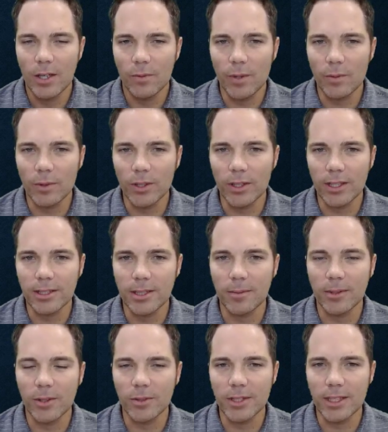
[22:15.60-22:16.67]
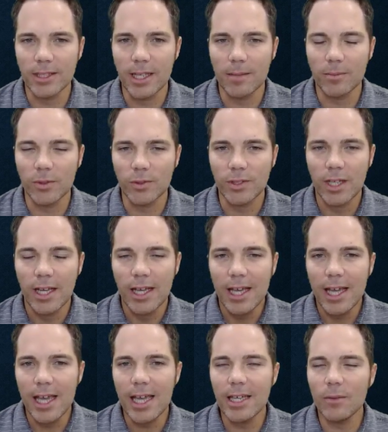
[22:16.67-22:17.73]
we will look at some of those examples.
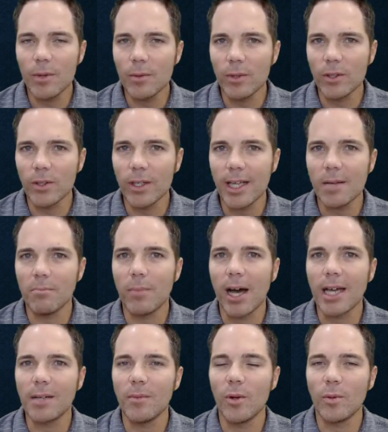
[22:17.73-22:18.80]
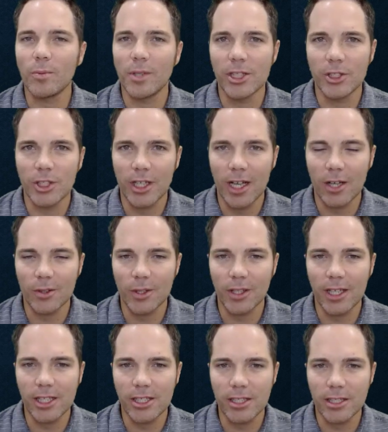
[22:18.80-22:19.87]
And we will look at bottom hole pressure
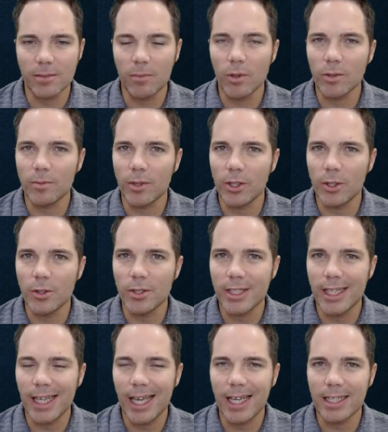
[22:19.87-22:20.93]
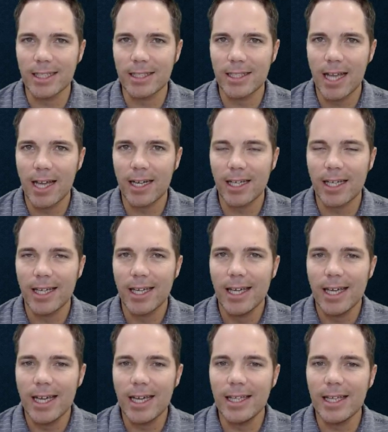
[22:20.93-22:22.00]
calculations, both producing and static,
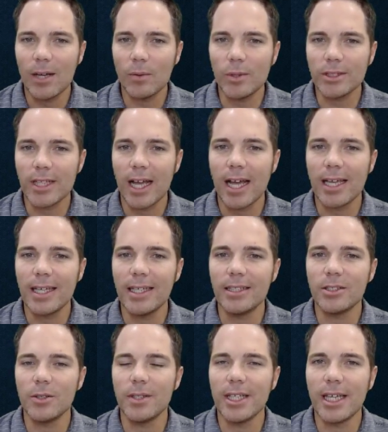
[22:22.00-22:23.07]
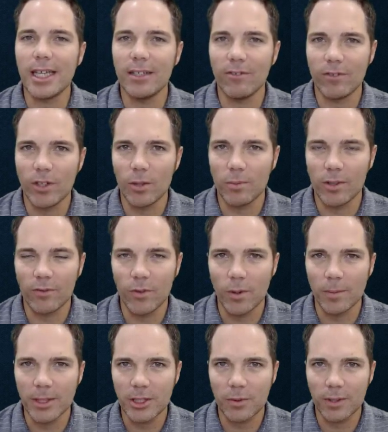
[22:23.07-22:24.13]
and that will tie into the inflow
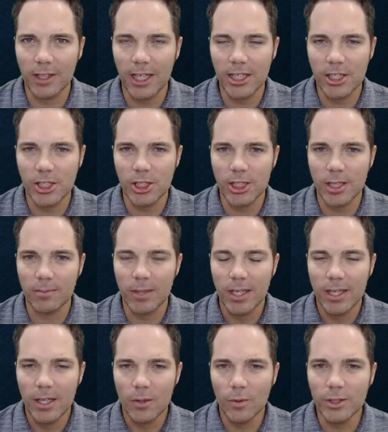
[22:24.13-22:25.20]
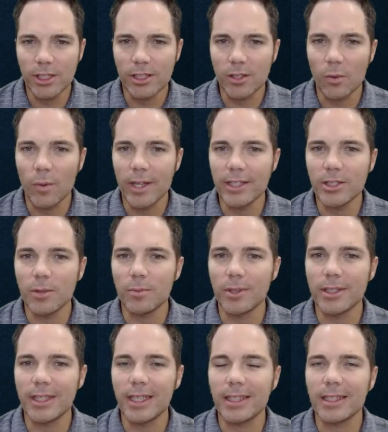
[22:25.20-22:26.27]
performance relationship, which is a way to
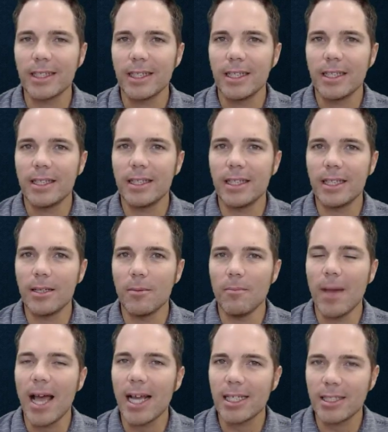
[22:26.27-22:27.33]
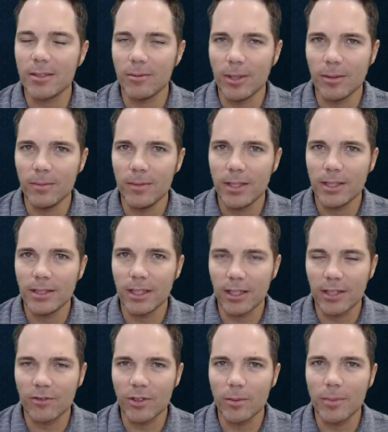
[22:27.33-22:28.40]
predict the maximum
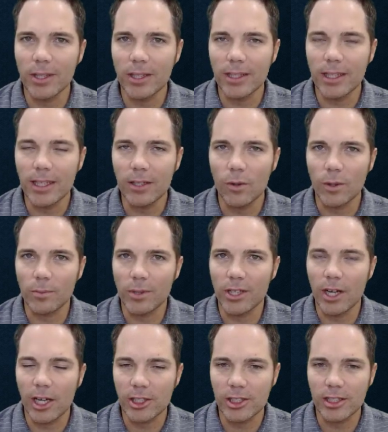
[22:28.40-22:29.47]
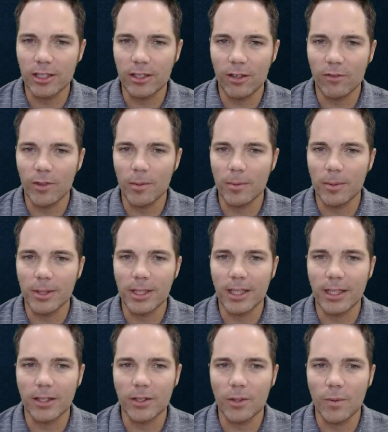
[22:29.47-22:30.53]
deliverability or production from a
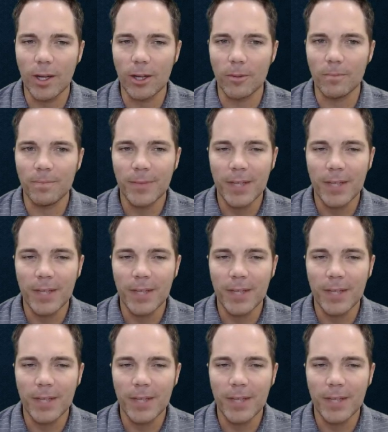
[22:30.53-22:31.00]
particular well.